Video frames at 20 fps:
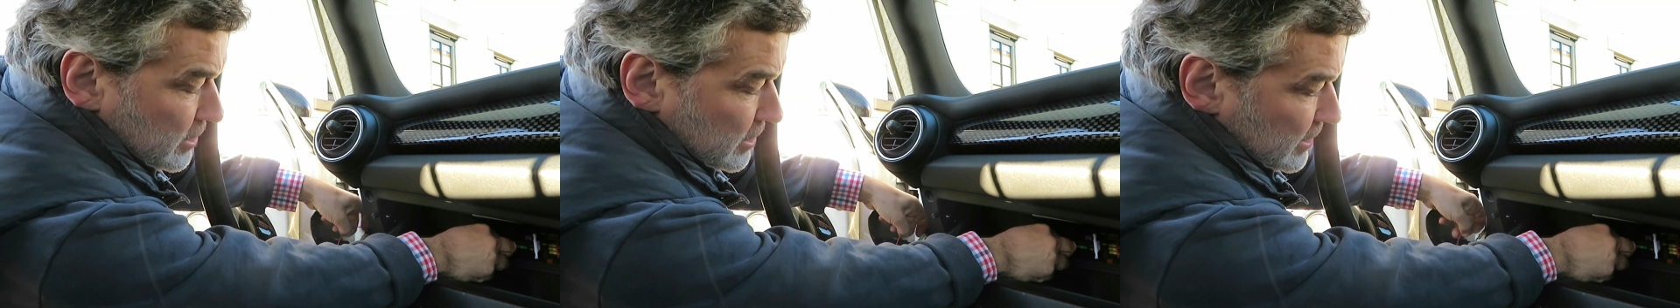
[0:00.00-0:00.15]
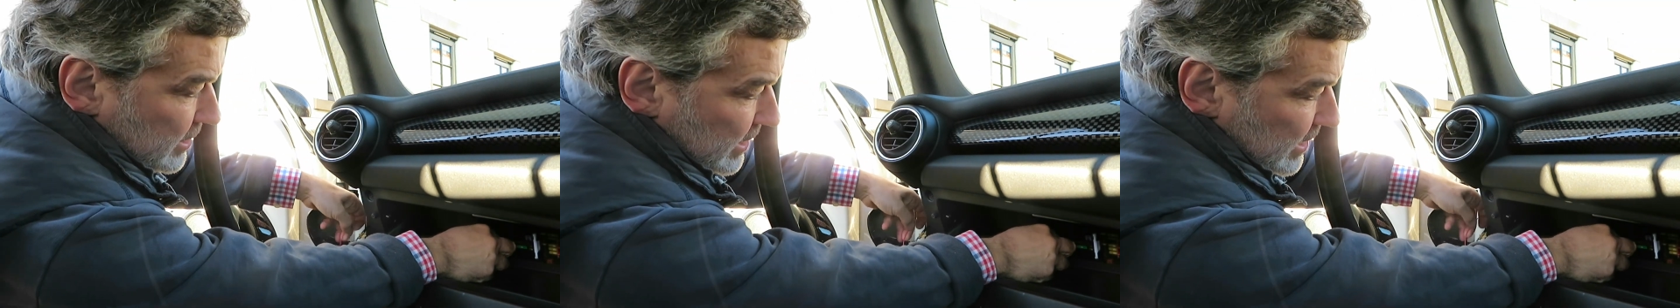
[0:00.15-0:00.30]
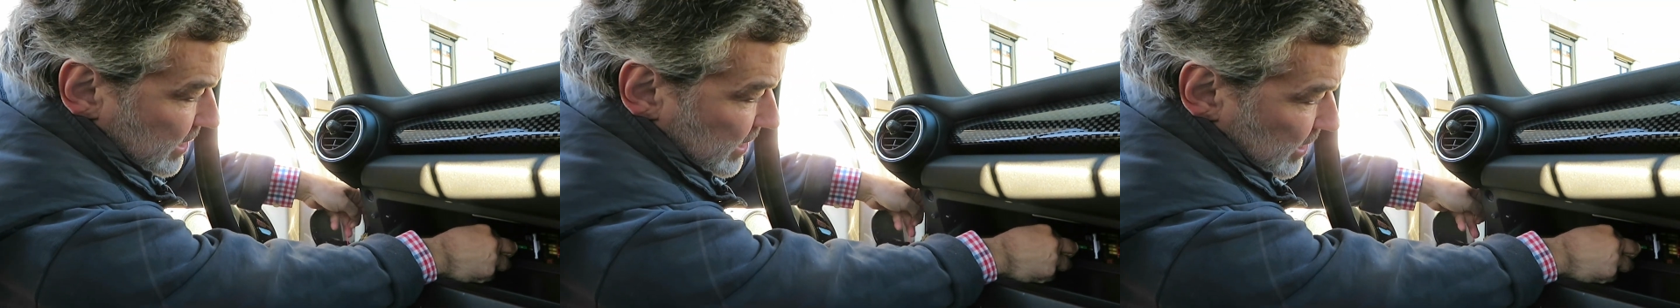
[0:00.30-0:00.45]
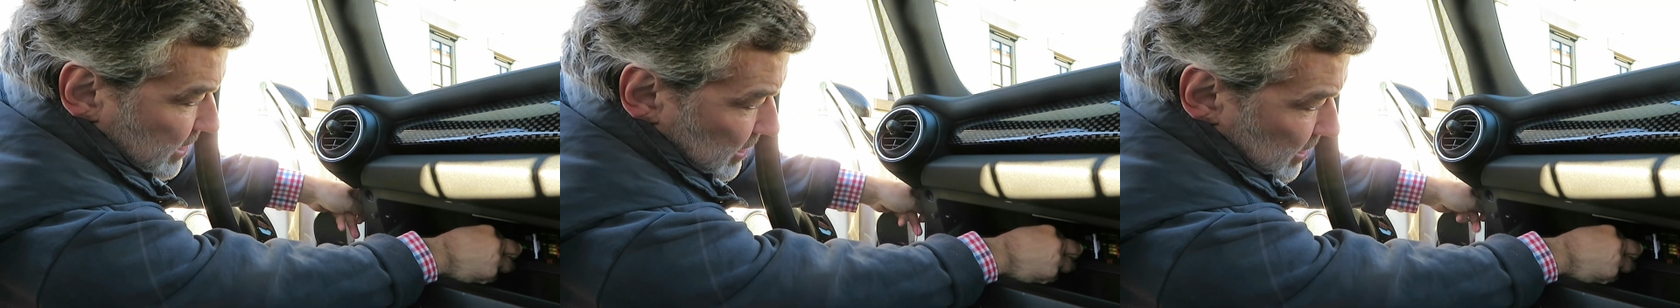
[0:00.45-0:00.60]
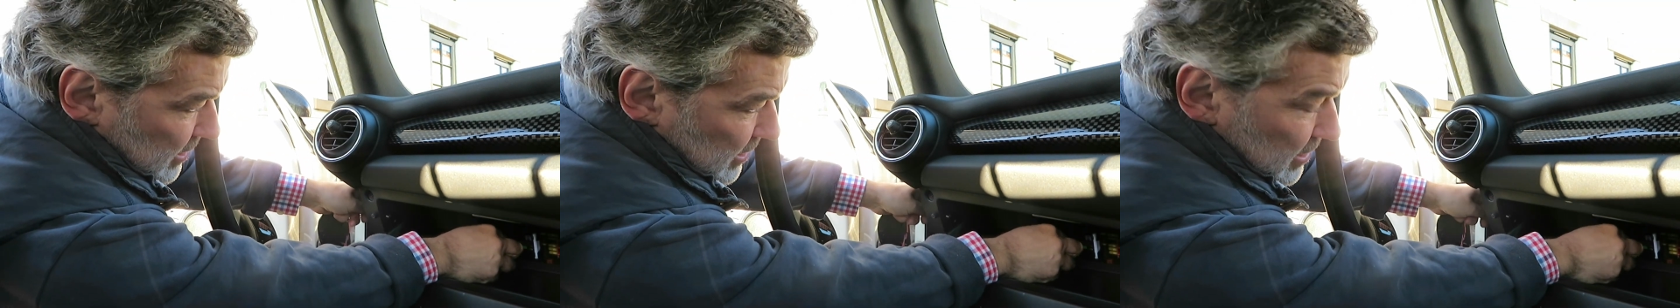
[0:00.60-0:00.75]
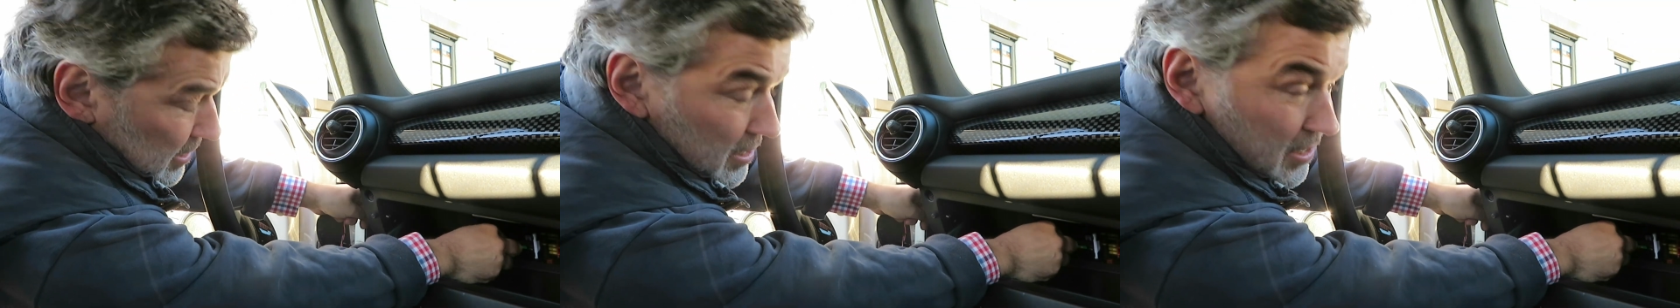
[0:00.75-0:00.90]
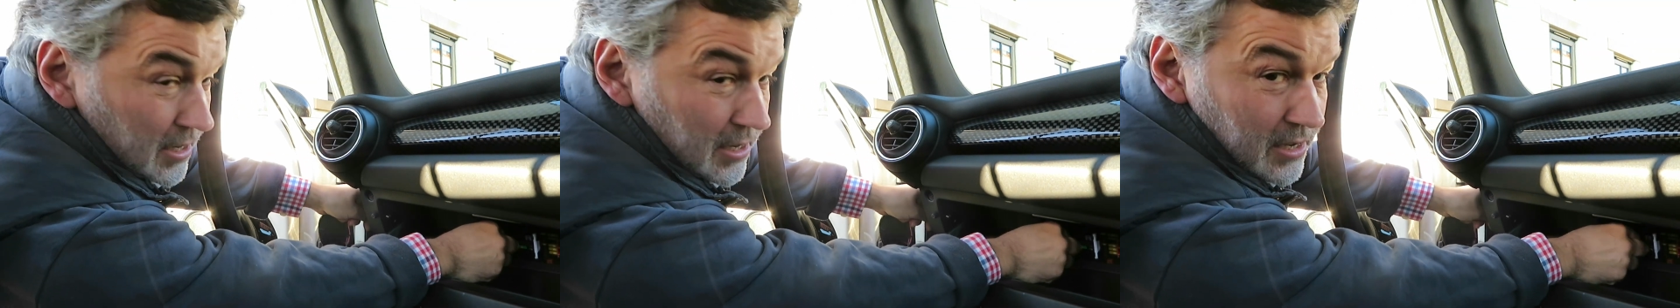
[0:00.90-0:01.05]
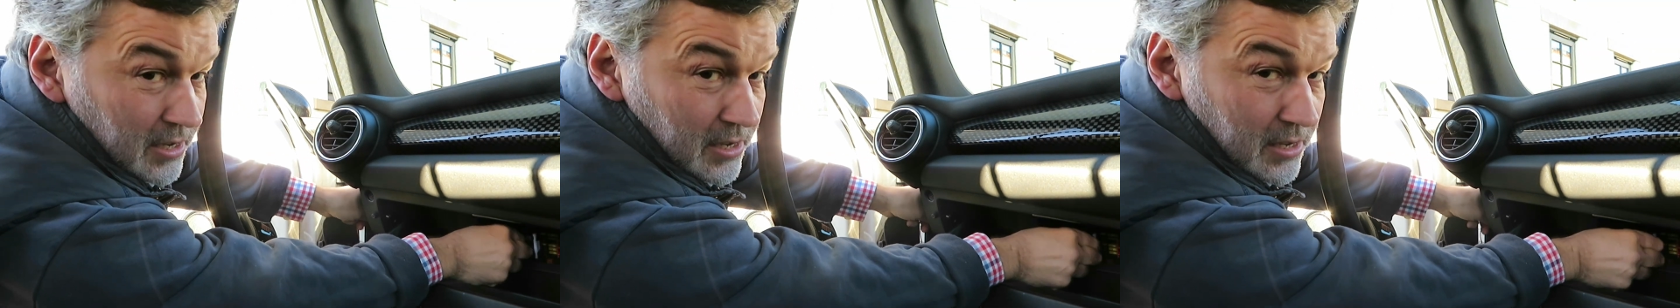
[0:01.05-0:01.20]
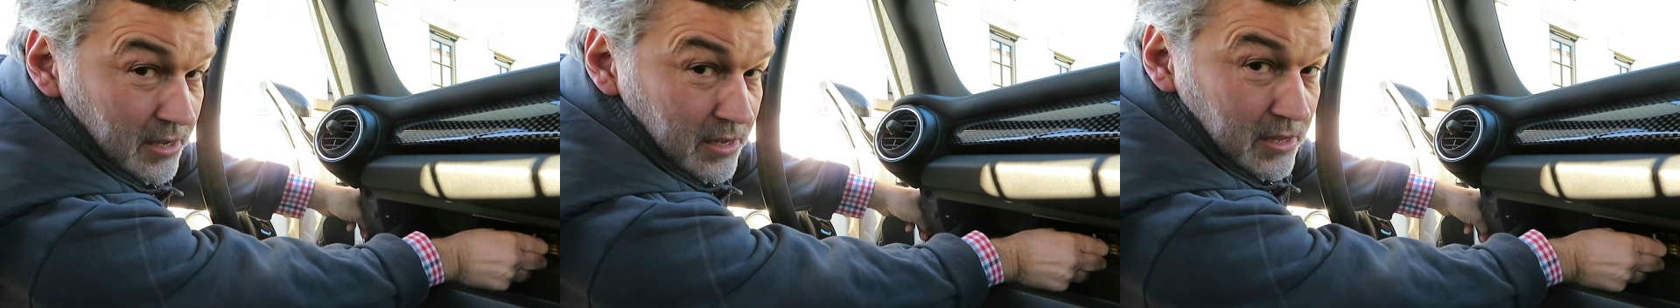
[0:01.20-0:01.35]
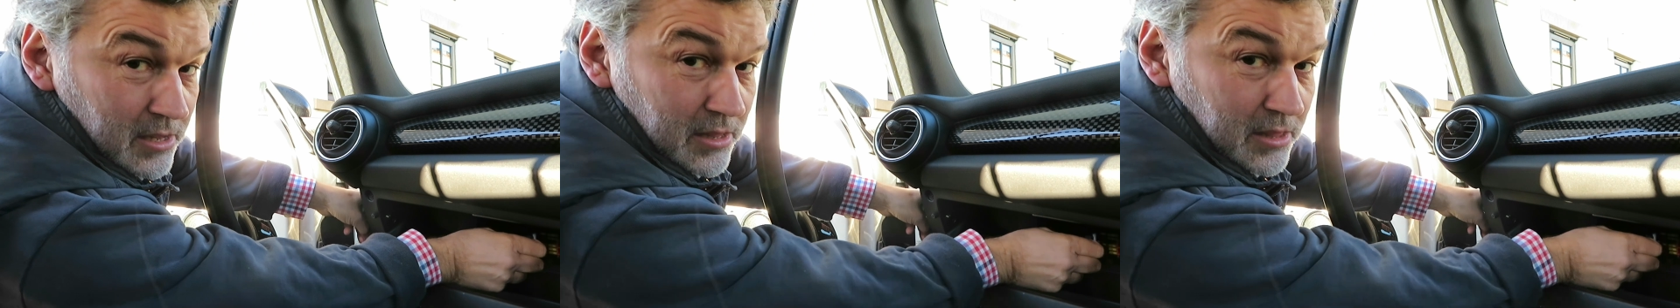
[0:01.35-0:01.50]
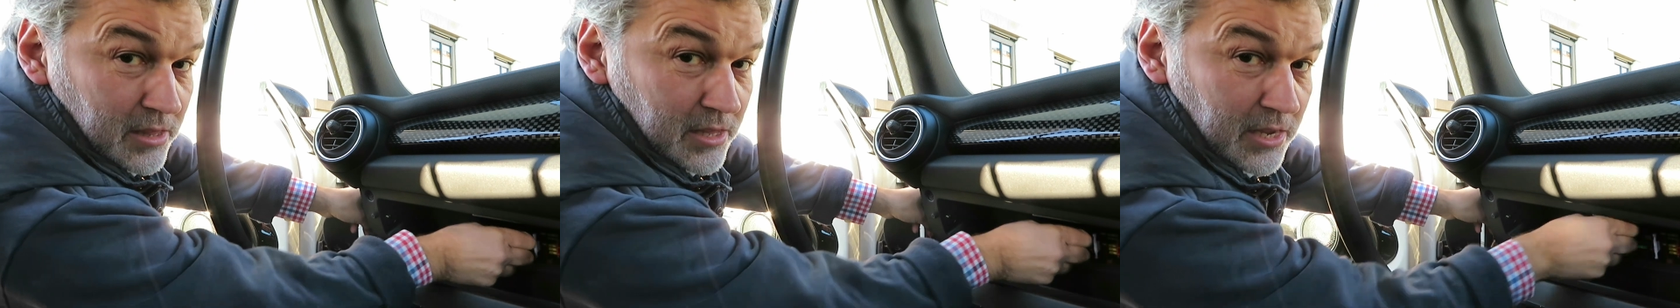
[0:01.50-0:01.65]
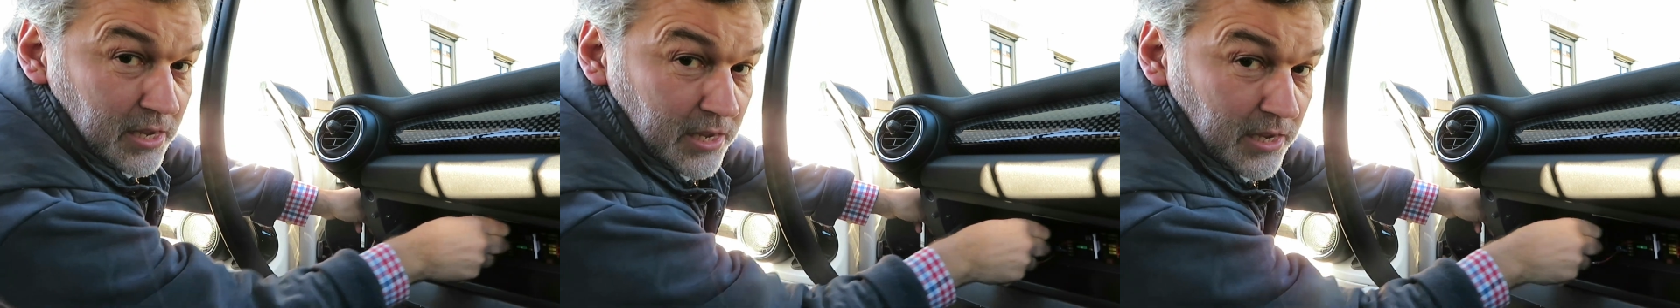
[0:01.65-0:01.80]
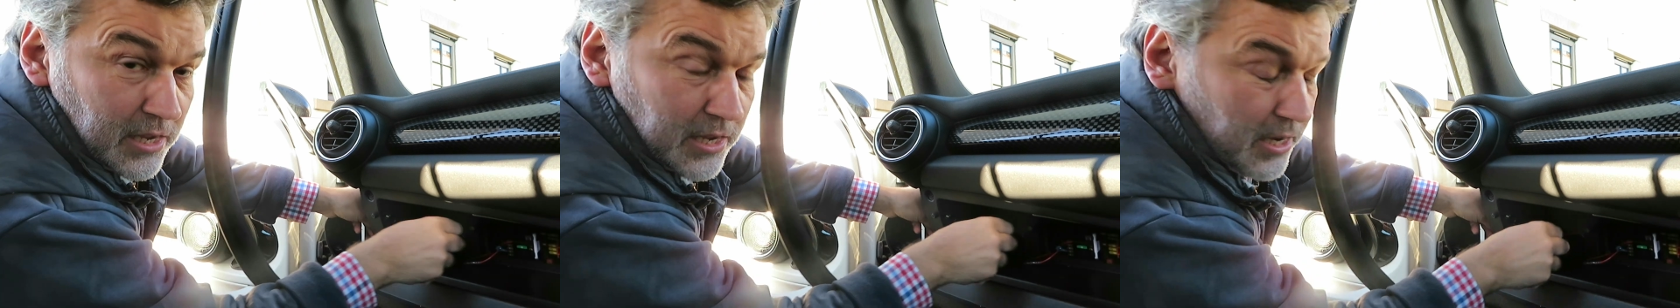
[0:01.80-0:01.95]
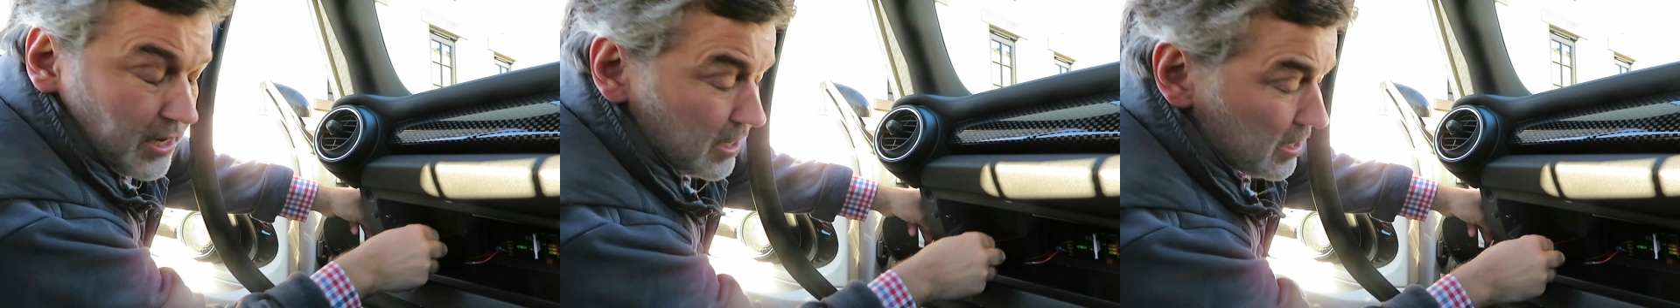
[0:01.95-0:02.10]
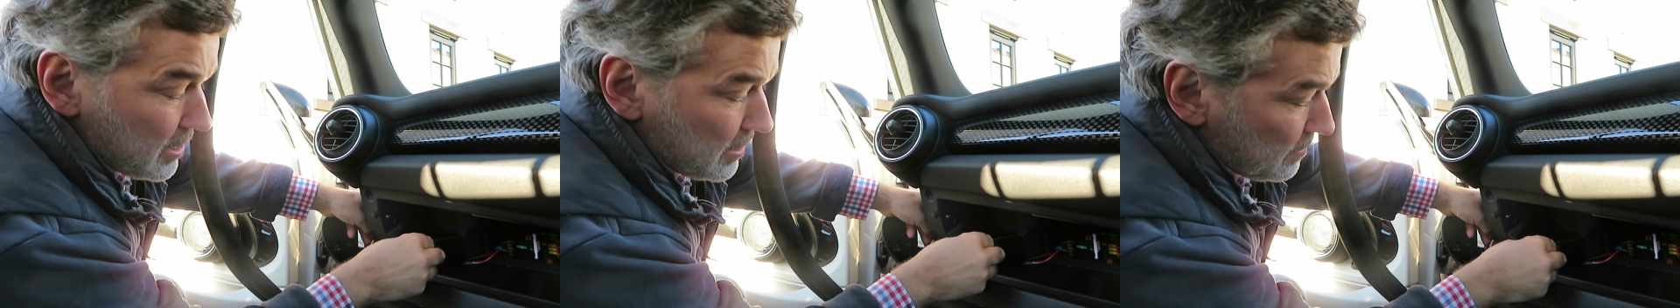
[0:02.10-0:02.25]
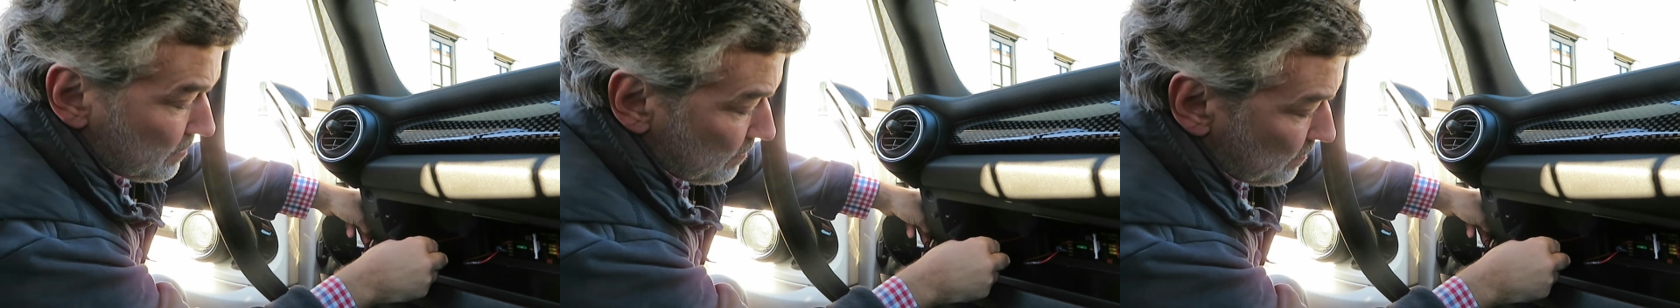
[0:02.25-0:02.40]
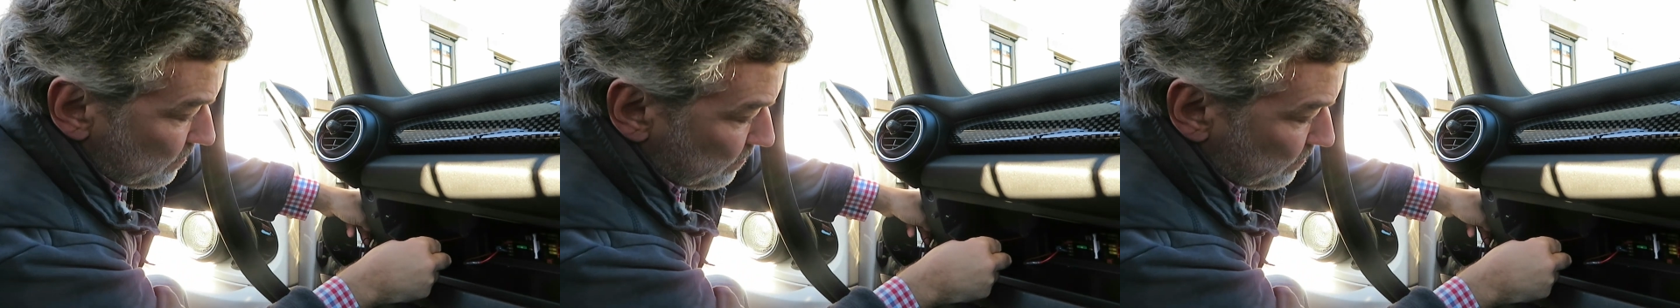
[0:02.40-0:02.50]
see the uh,